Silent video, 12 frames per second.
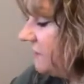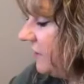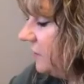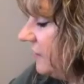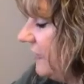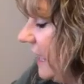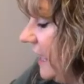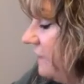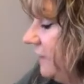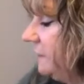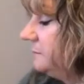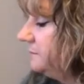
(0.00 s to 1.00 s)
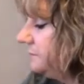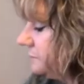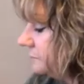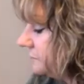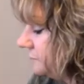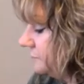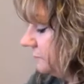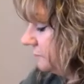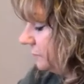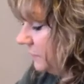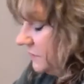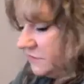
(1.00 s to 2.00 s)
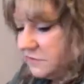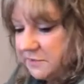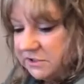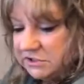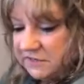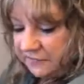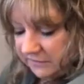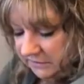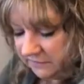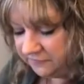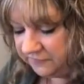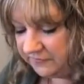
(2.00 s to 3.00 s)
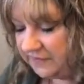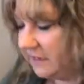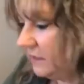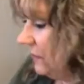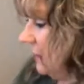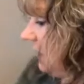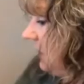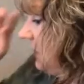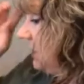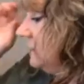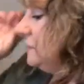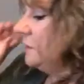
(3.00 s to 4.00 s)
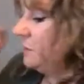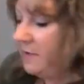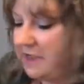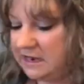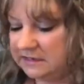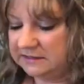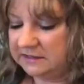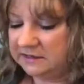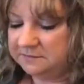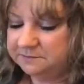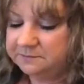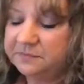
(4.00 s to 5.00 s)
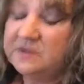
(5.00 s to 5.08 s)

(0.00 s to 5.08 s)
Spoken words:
fairly heavy. So we are definitely gonna fit that into the back then.